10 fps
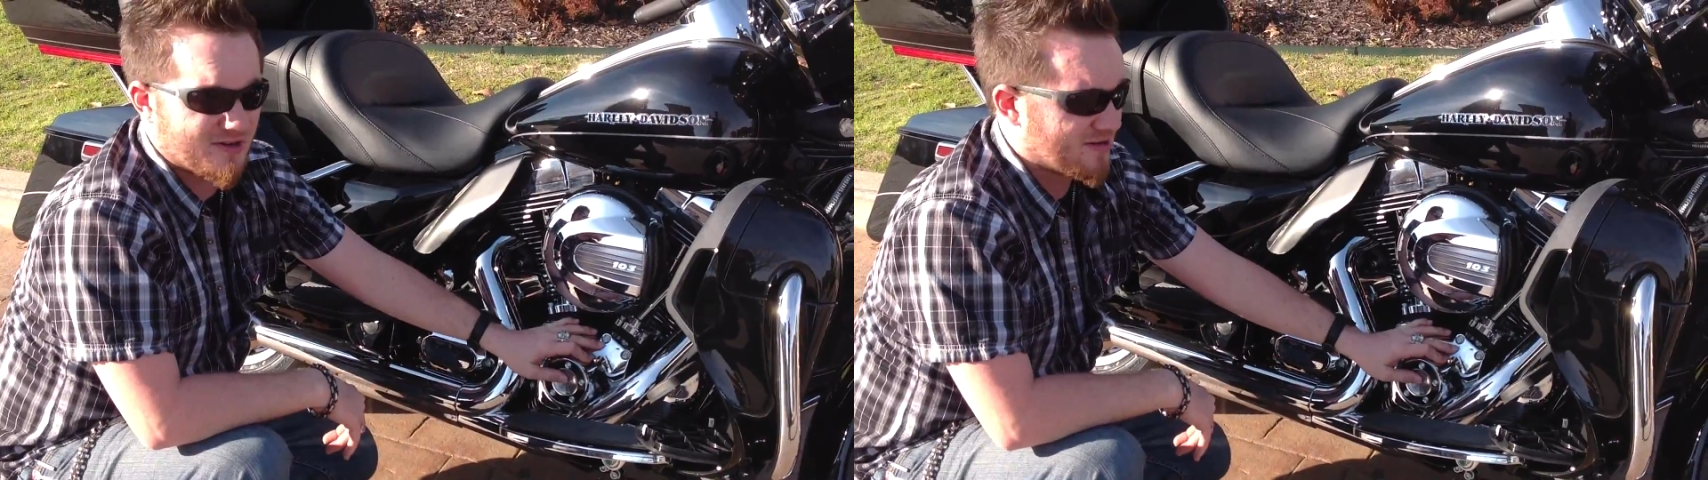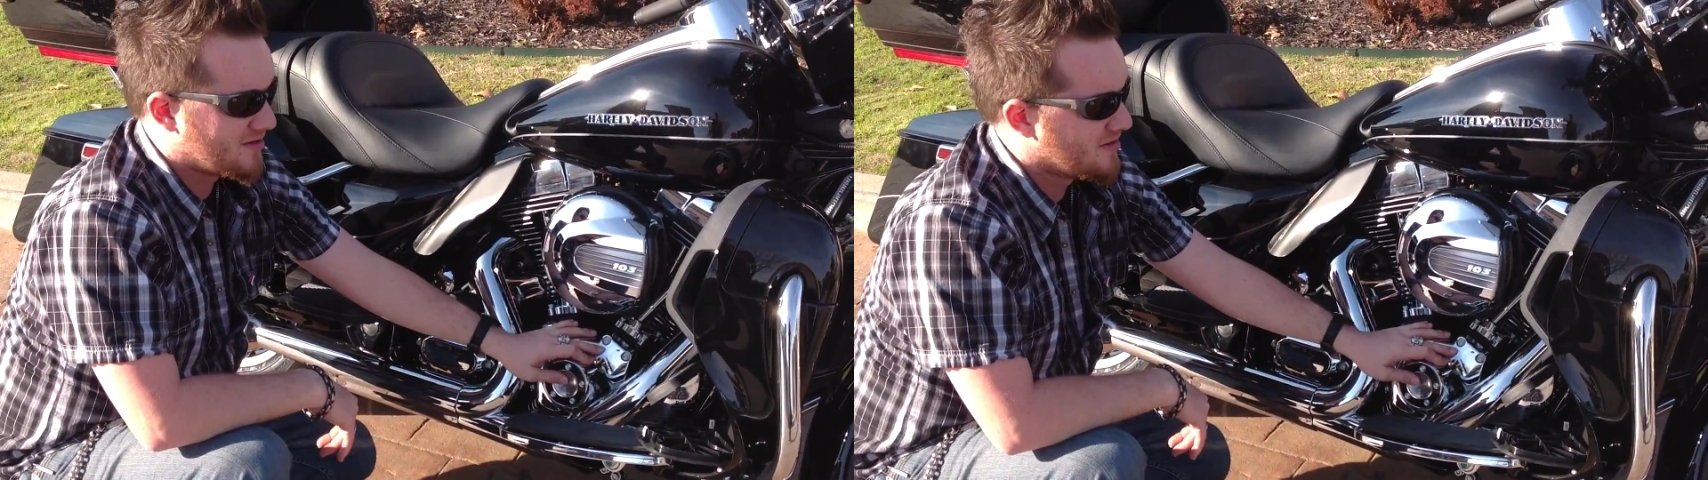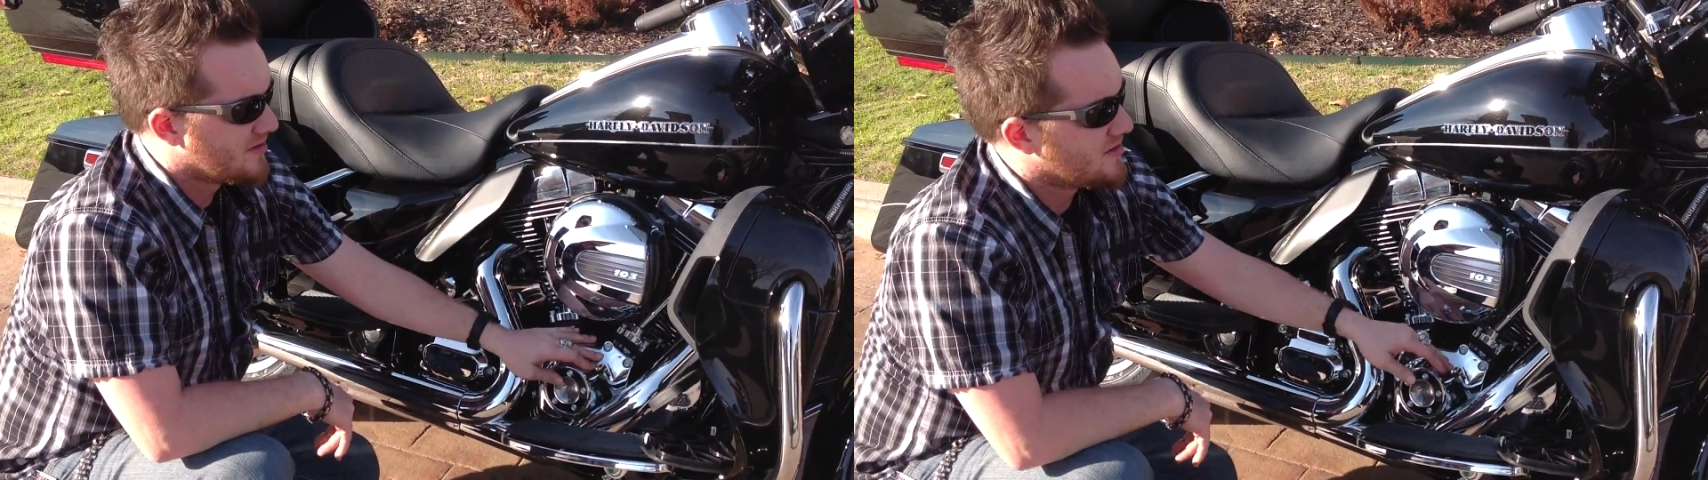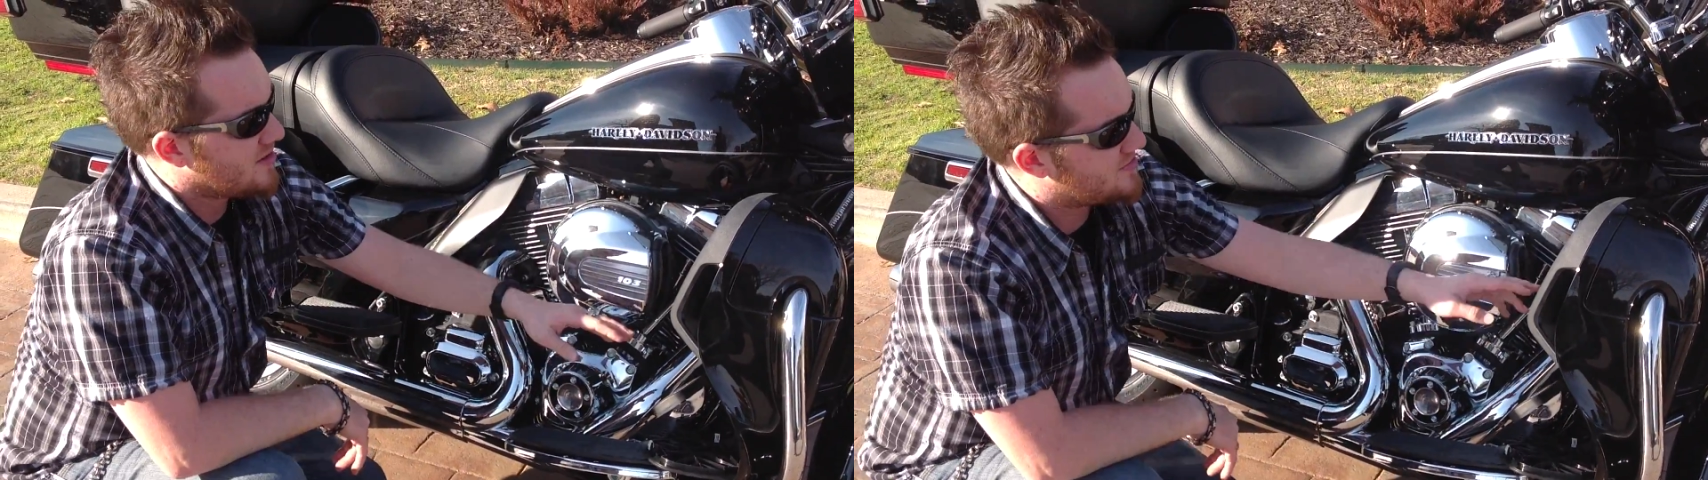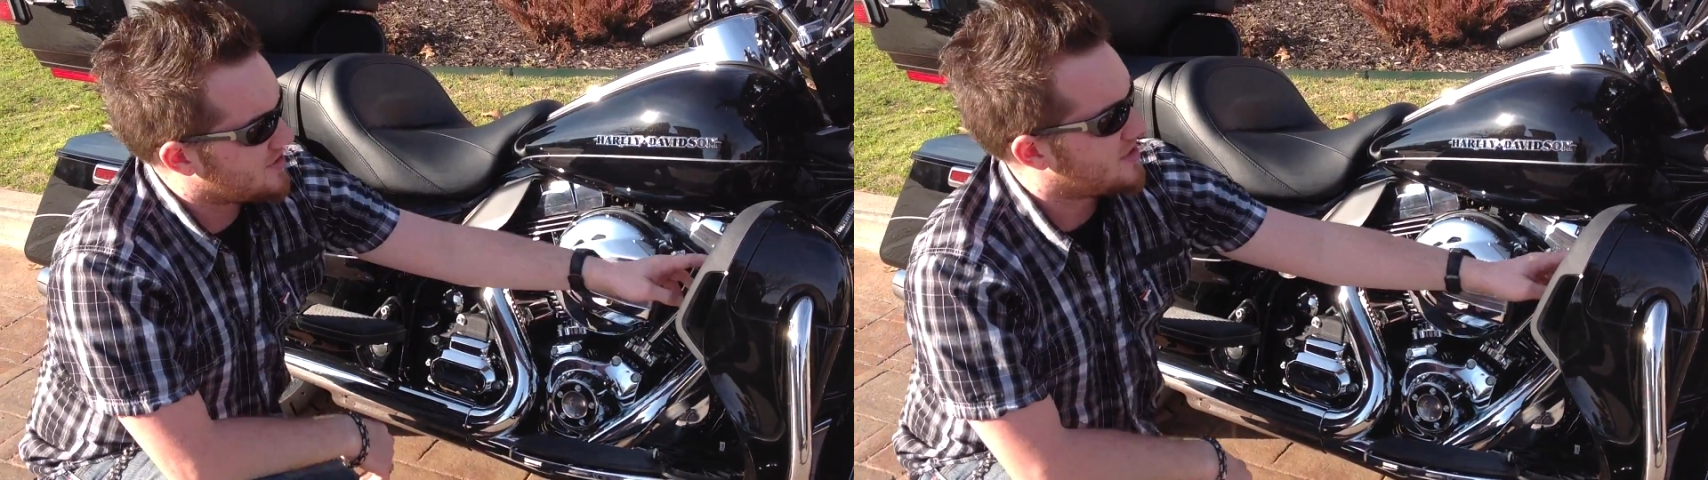You
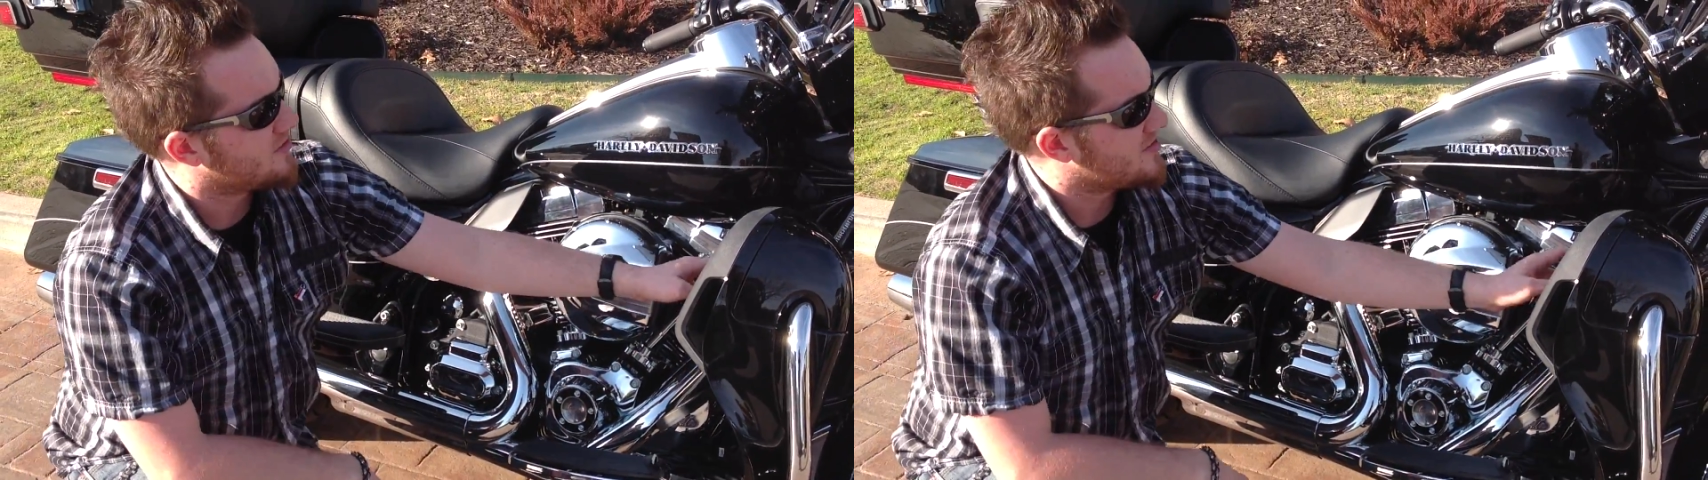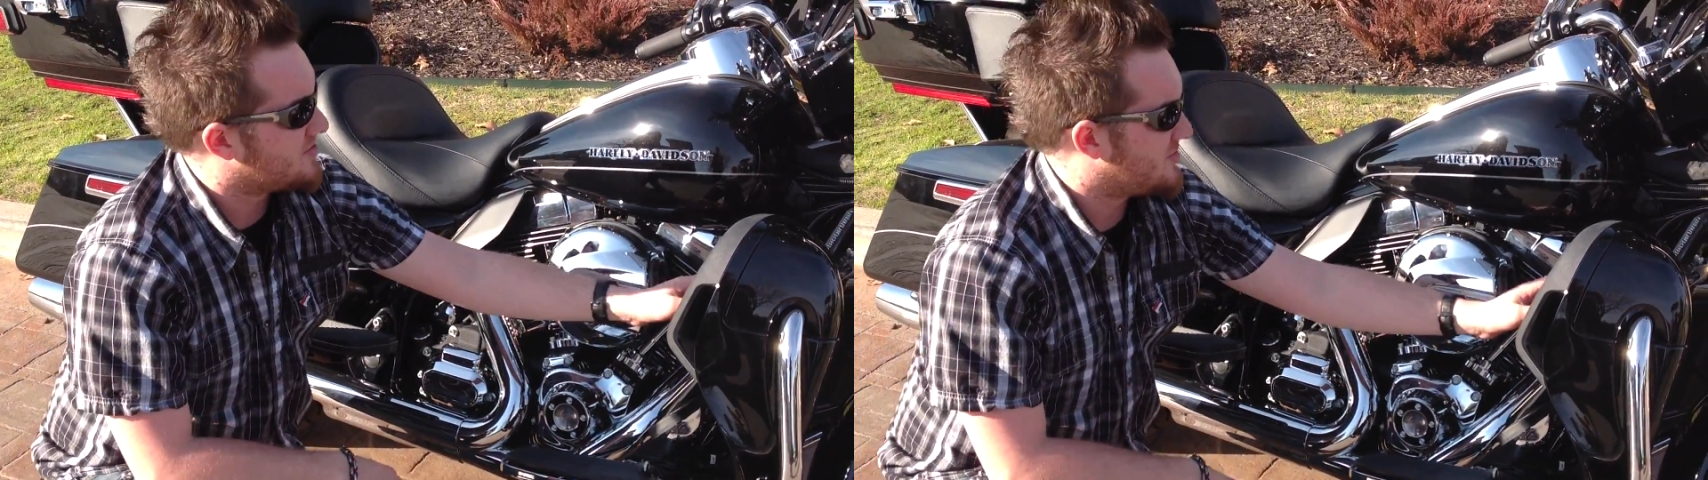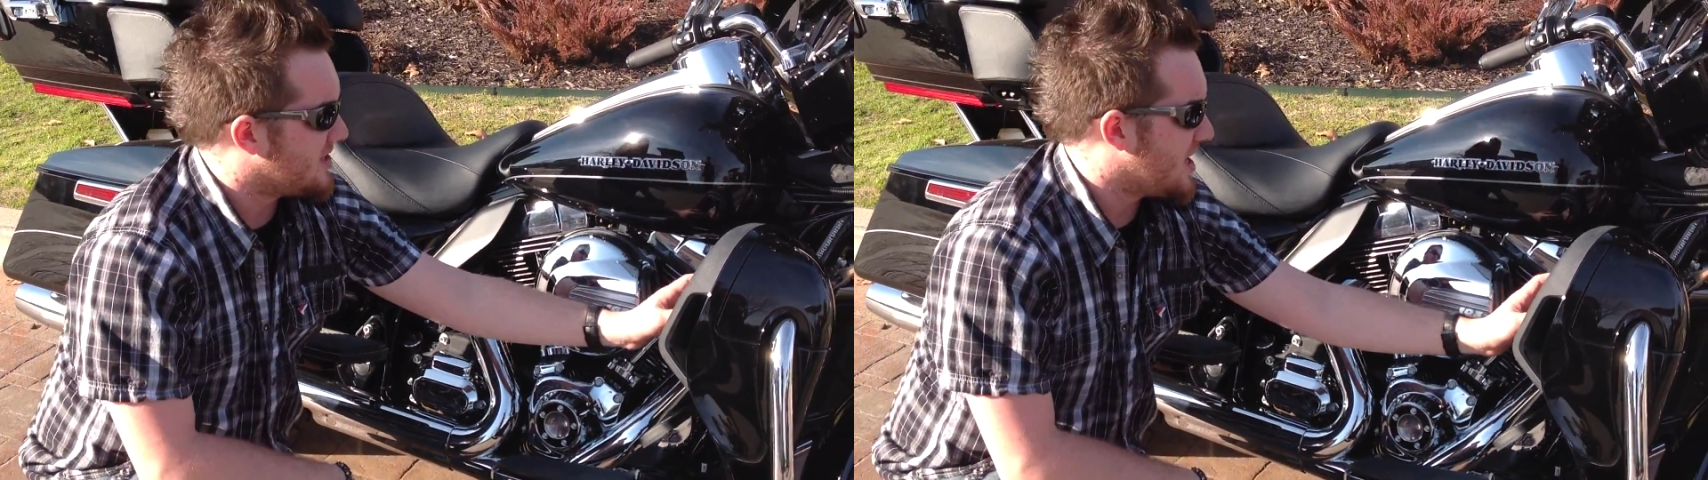can see here, this is